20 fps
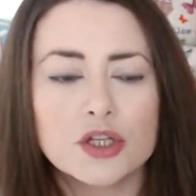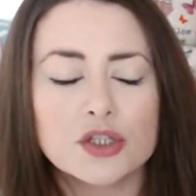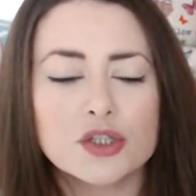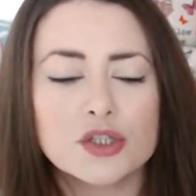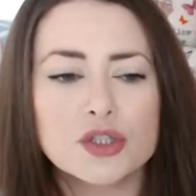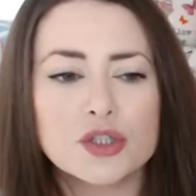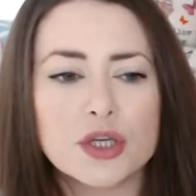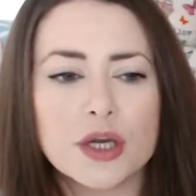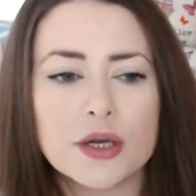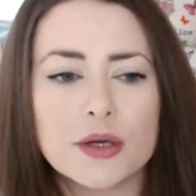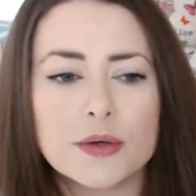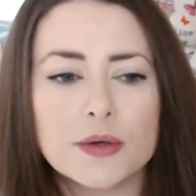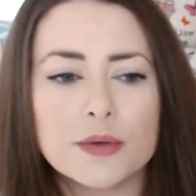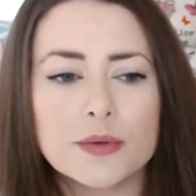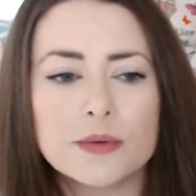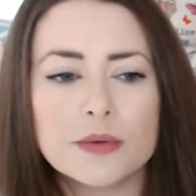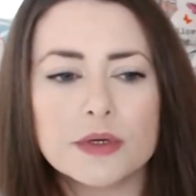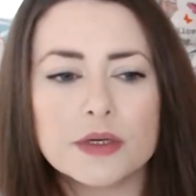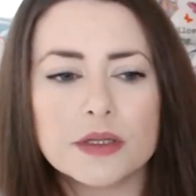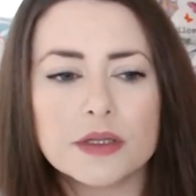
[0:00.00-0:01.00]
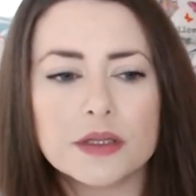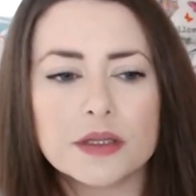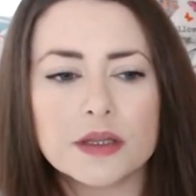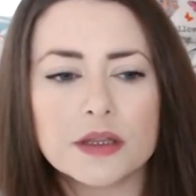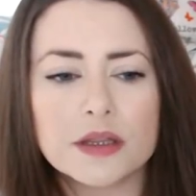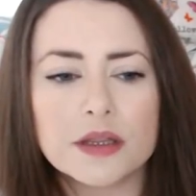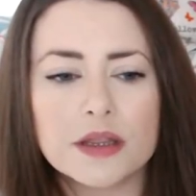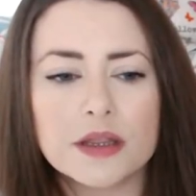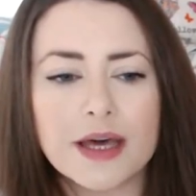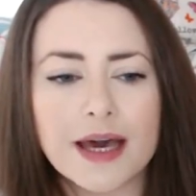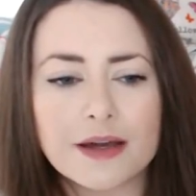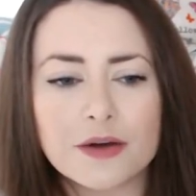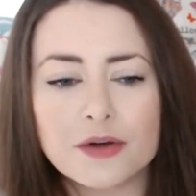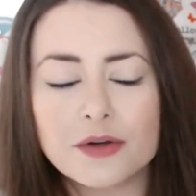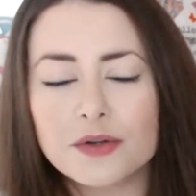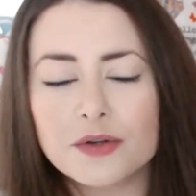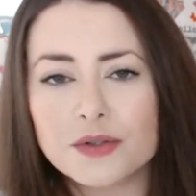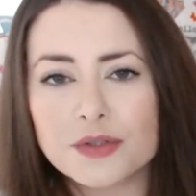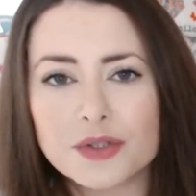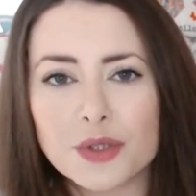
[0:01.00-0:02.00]
So that
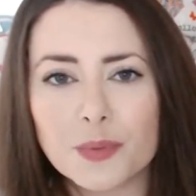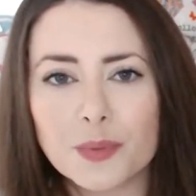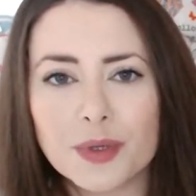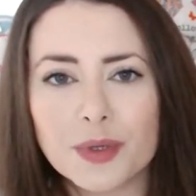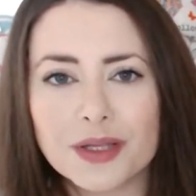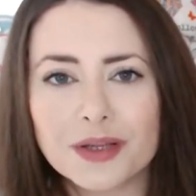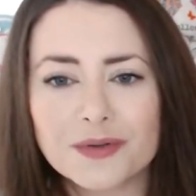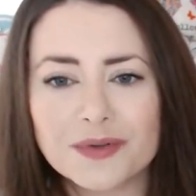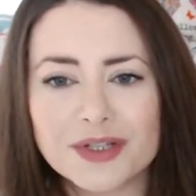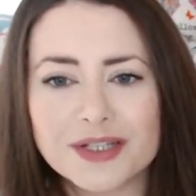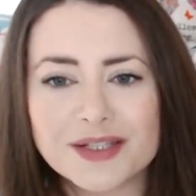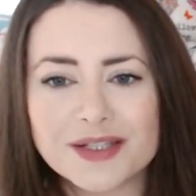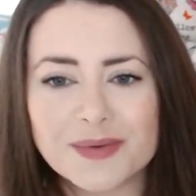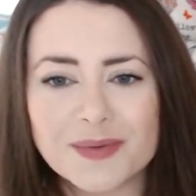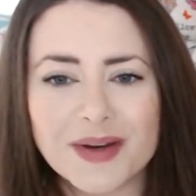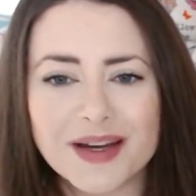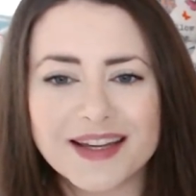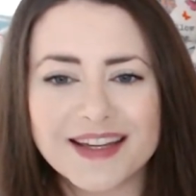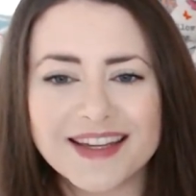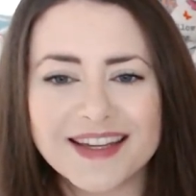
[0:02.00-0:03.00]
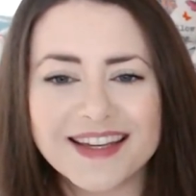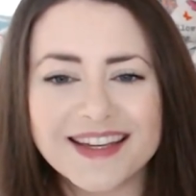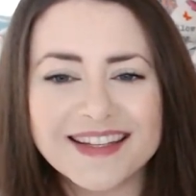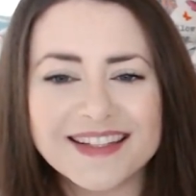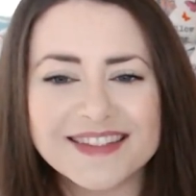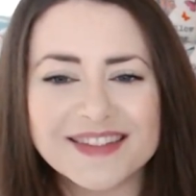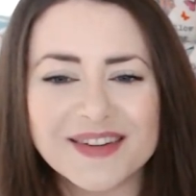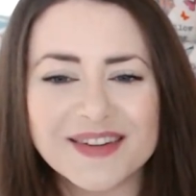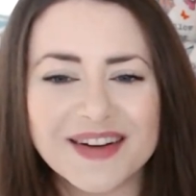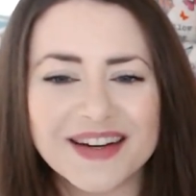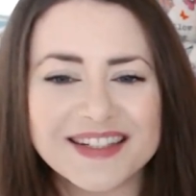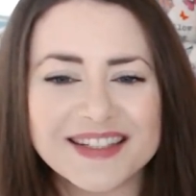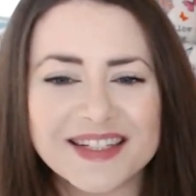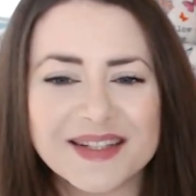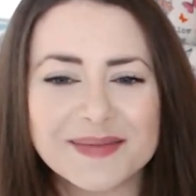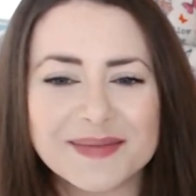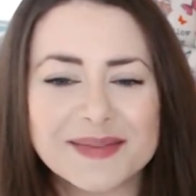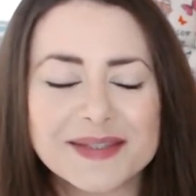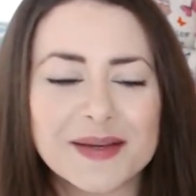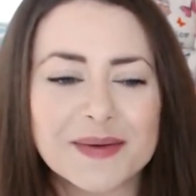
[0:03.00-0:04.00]
could also be the reason why it's quite
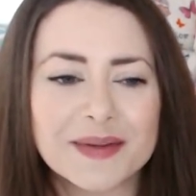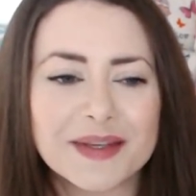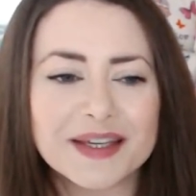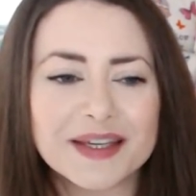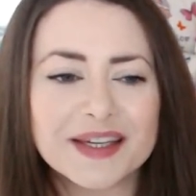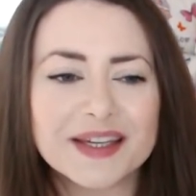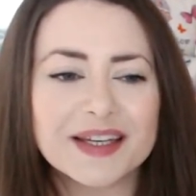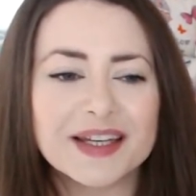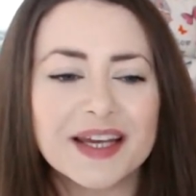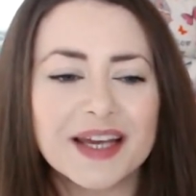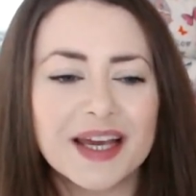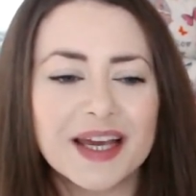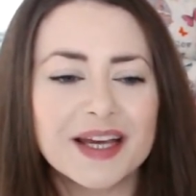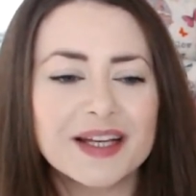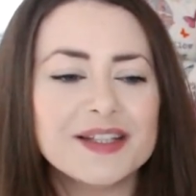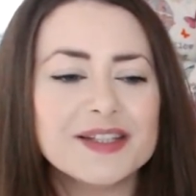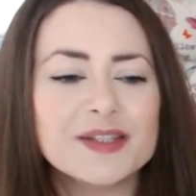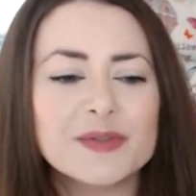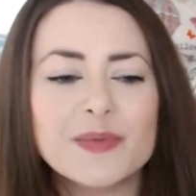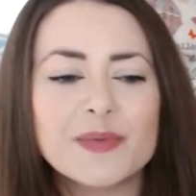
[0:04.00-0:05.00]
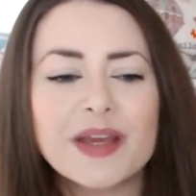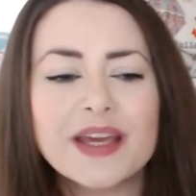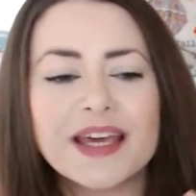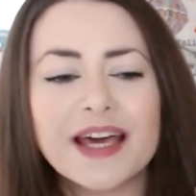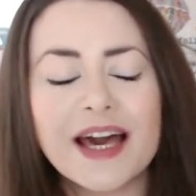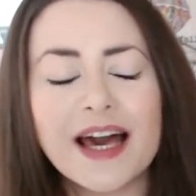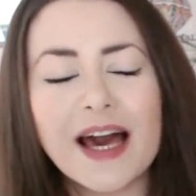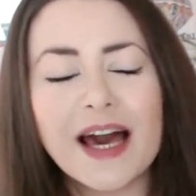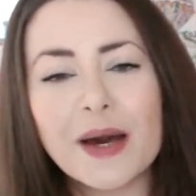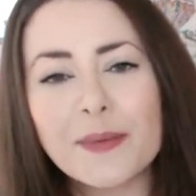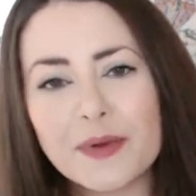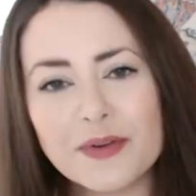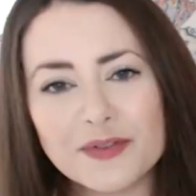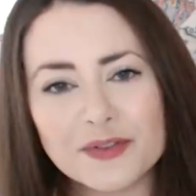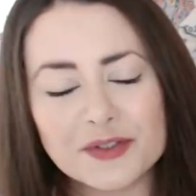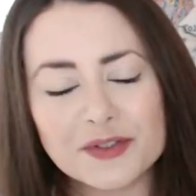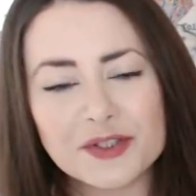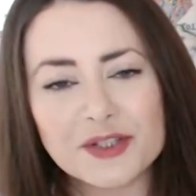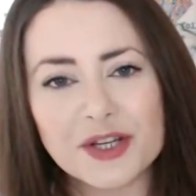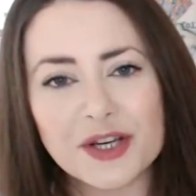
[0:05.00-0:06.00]
deep. So you can just make a happy
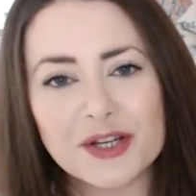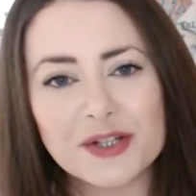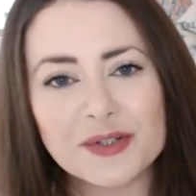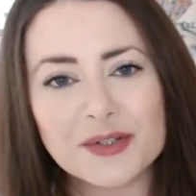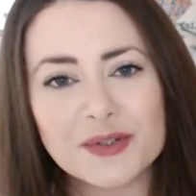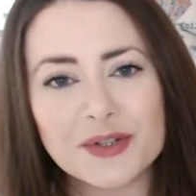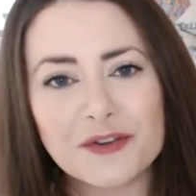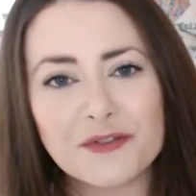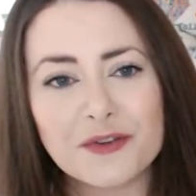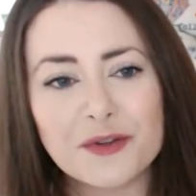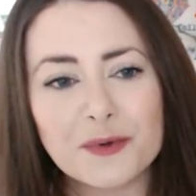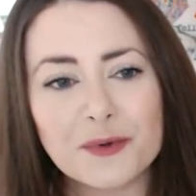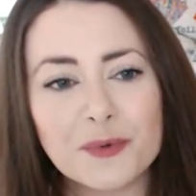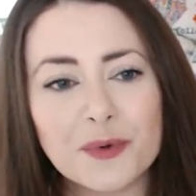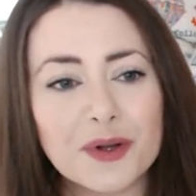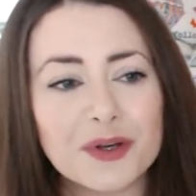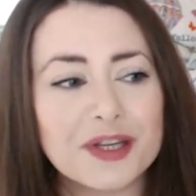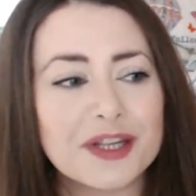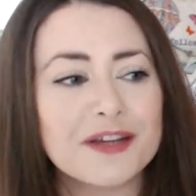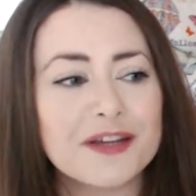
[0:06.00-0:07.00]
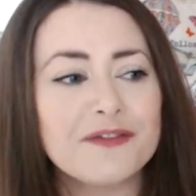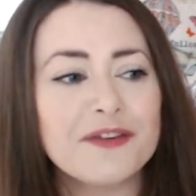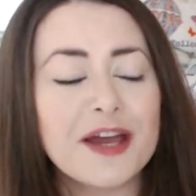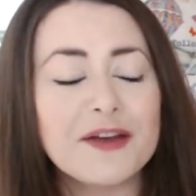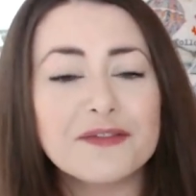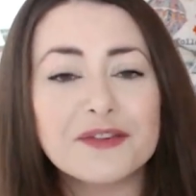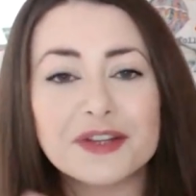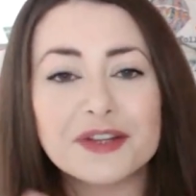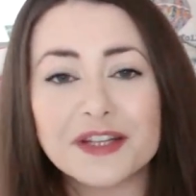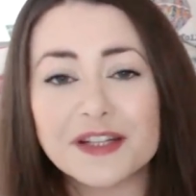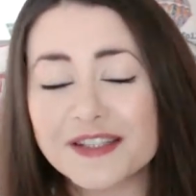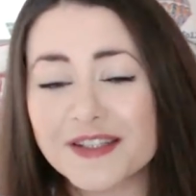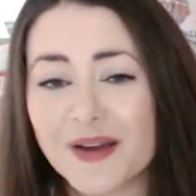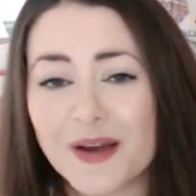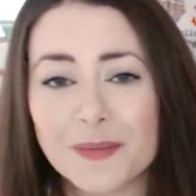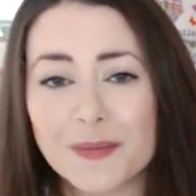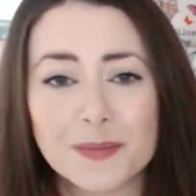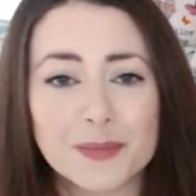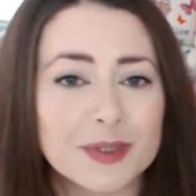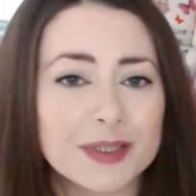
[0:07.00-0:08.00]
fun journal if you want, if everything's
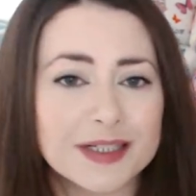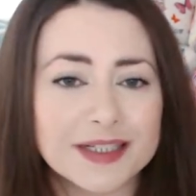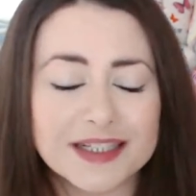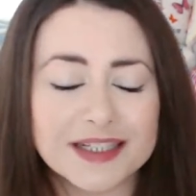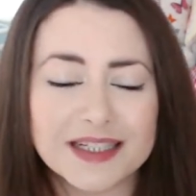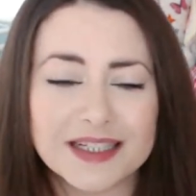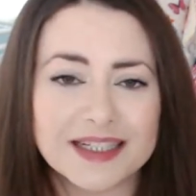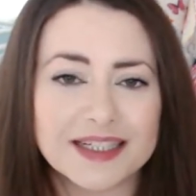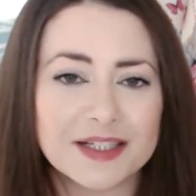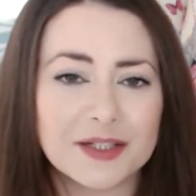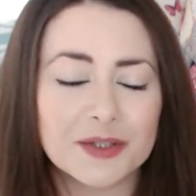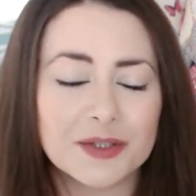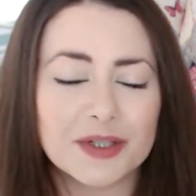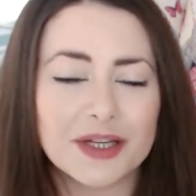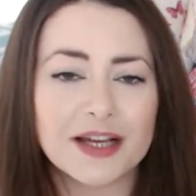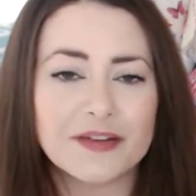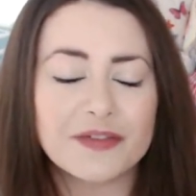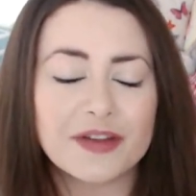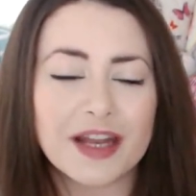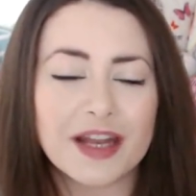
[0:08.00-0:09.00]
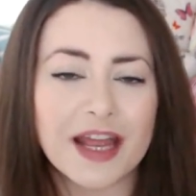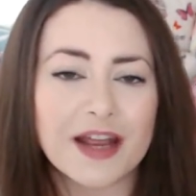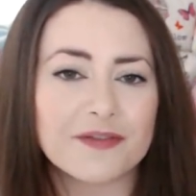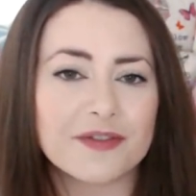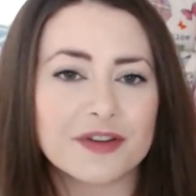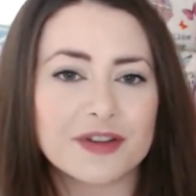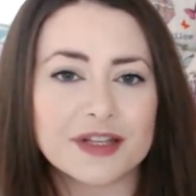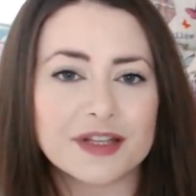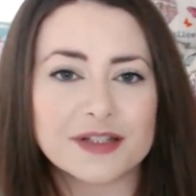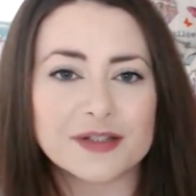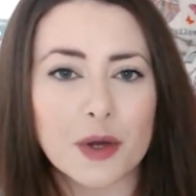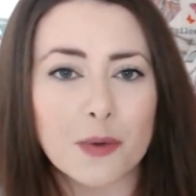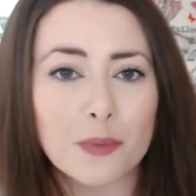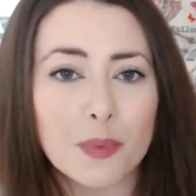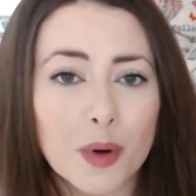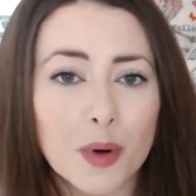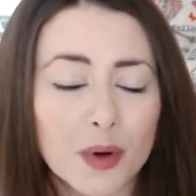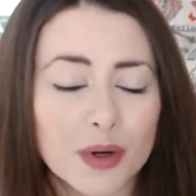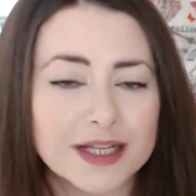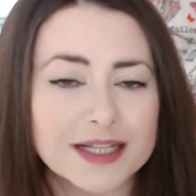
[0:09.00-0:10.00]
going brilliantly in your life and everything's on
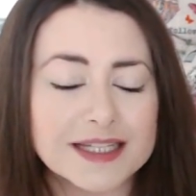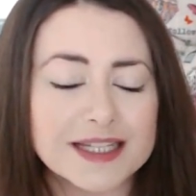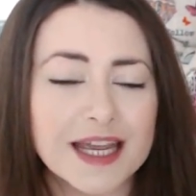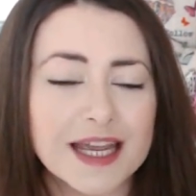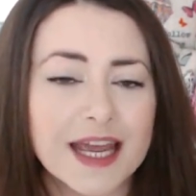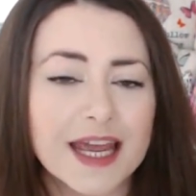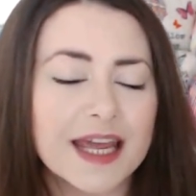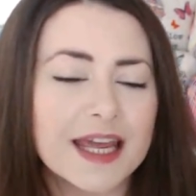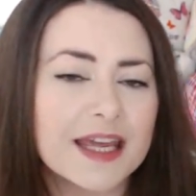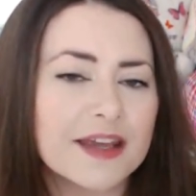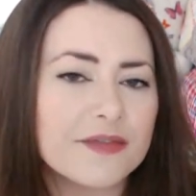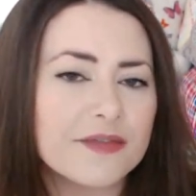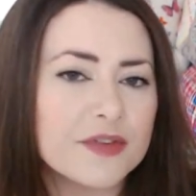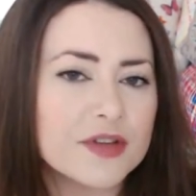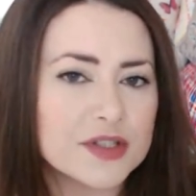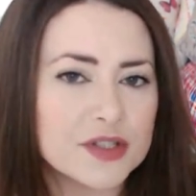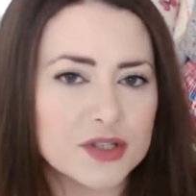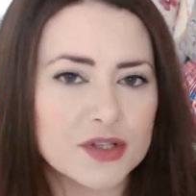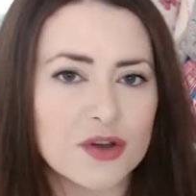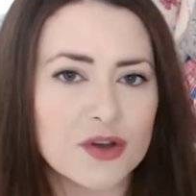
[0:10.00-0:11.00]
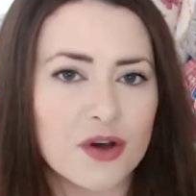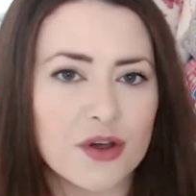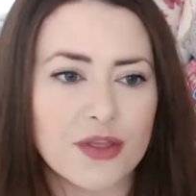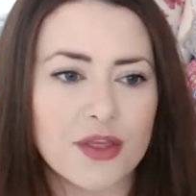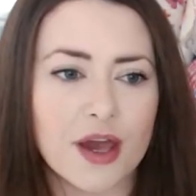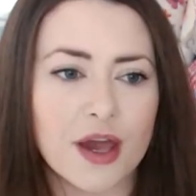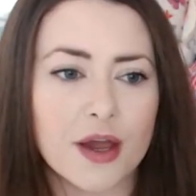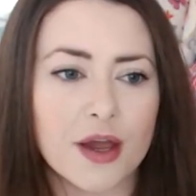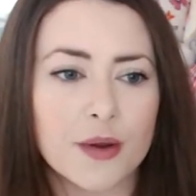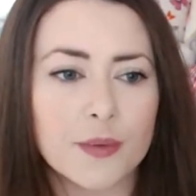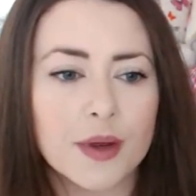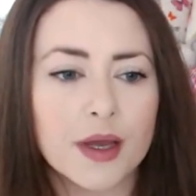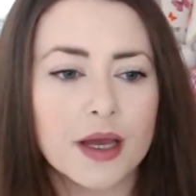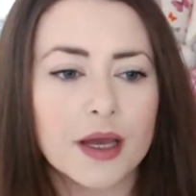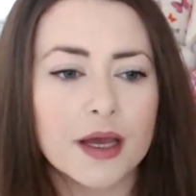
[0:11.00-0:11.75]
point. If it's not though,